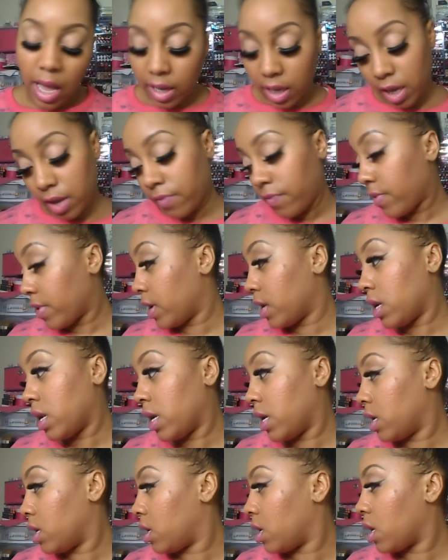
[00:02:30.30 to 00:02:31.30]
I can't find
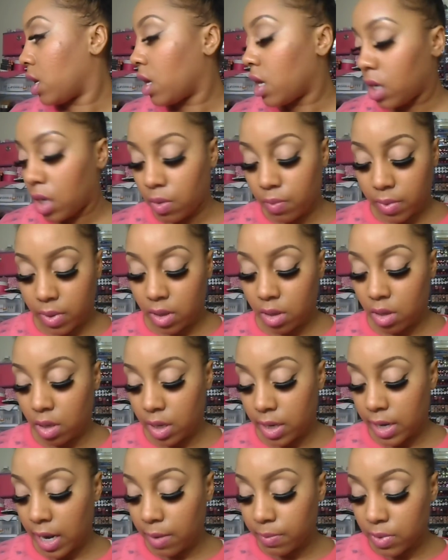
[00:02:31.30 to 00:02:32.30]
that anywhere,
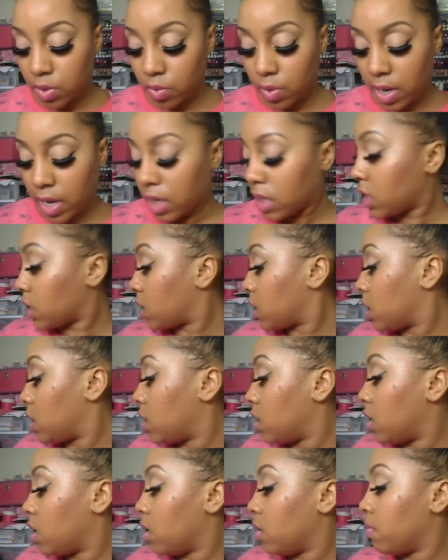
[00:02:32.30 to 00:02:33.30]
and I was going to
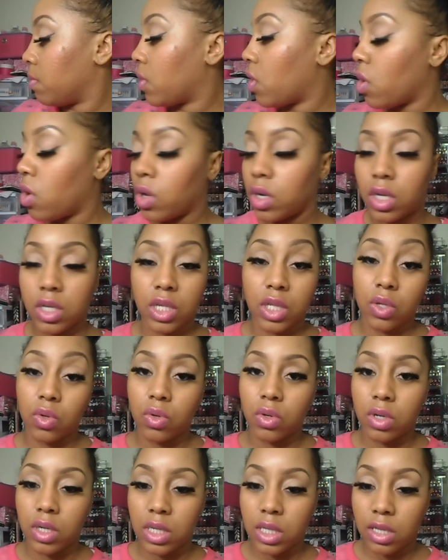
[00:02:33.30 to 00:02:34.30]
actually um, call a
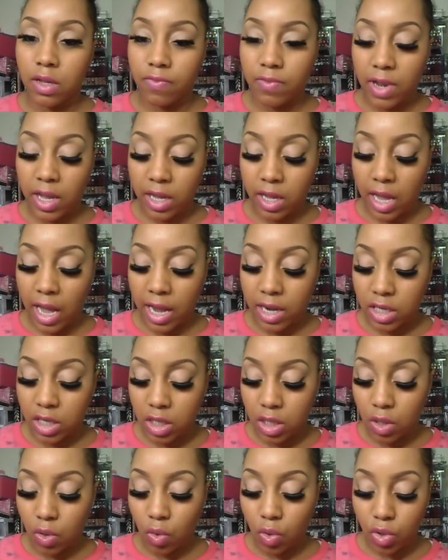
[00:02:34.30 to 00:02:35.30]
store and see if they can
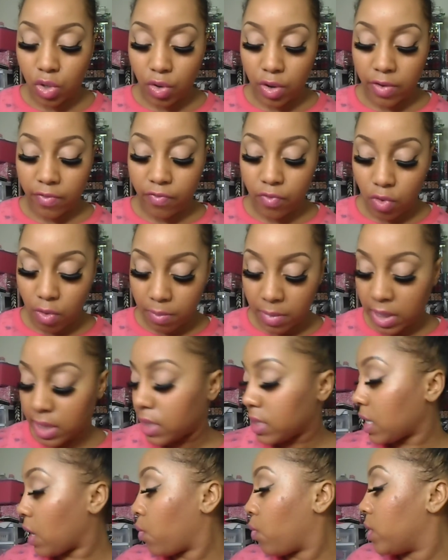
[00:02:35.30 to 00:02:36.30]
actually order it for me,
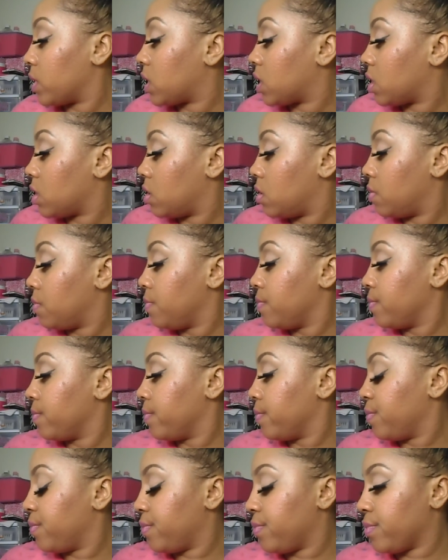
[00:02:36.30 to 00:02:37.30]
because I went to
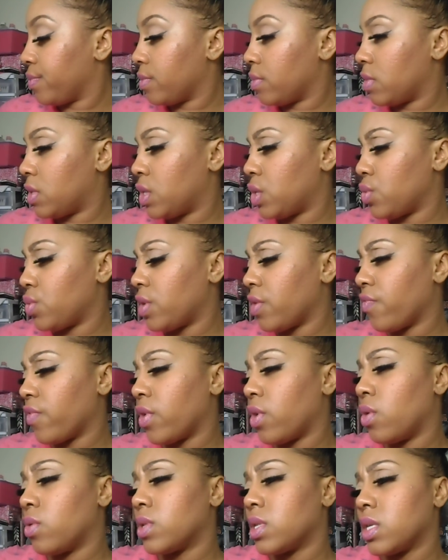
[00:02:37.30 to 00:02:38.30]
two
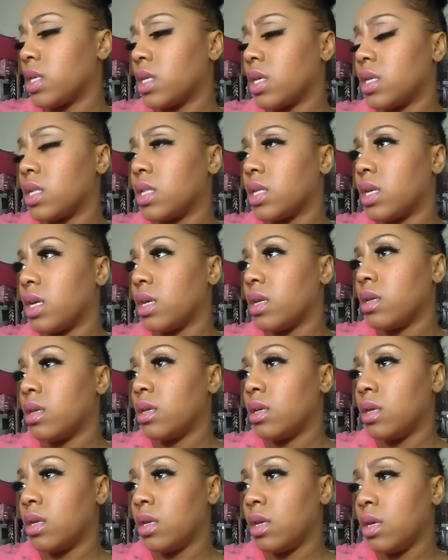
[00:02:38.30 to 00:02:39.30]
different Ultas yesterday,
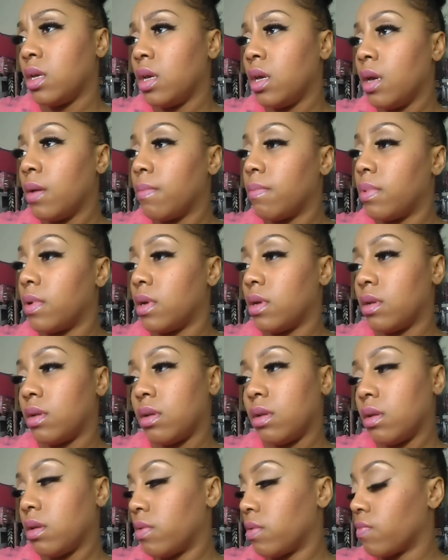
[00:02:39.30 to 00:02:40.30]
but
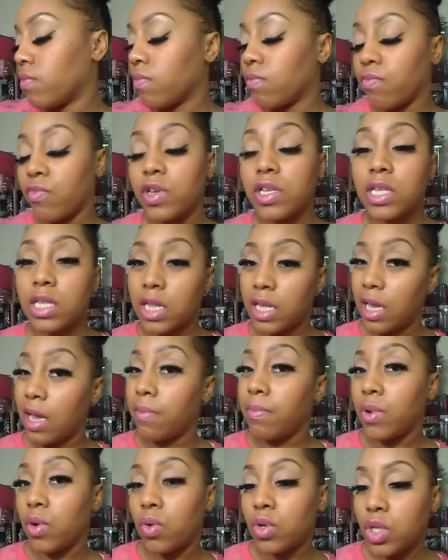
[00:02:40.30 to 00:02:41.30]
recently
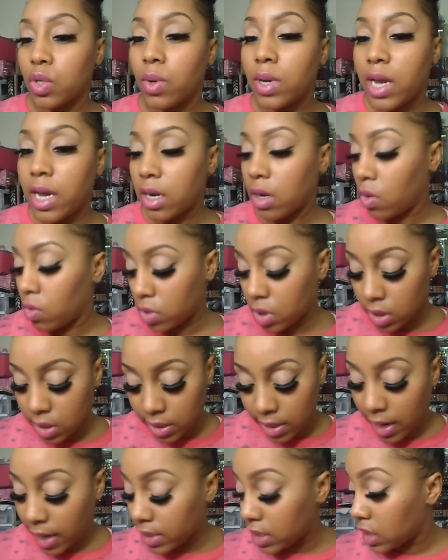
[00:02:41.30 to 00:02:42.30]
I've been going to a lot of
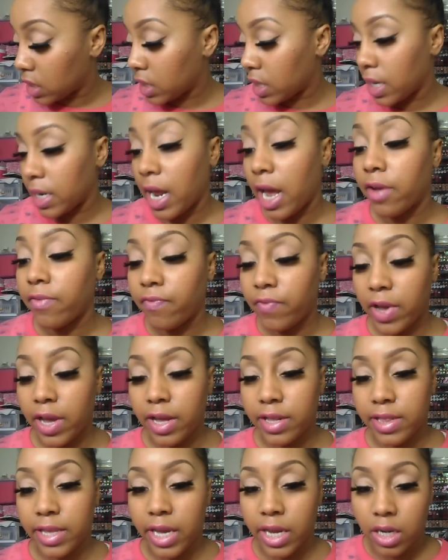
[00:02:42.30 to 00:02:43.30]
Ultas, and I just cannot
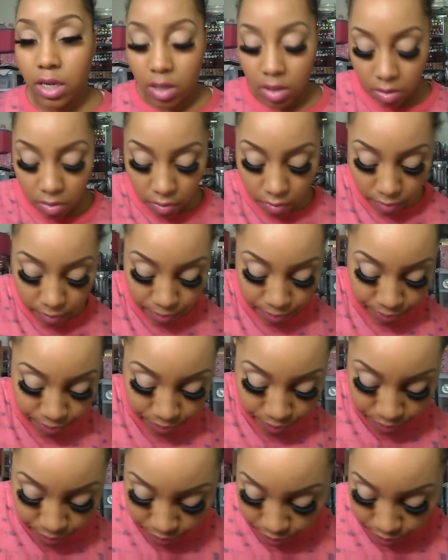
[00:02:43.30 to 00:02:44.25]
find that um,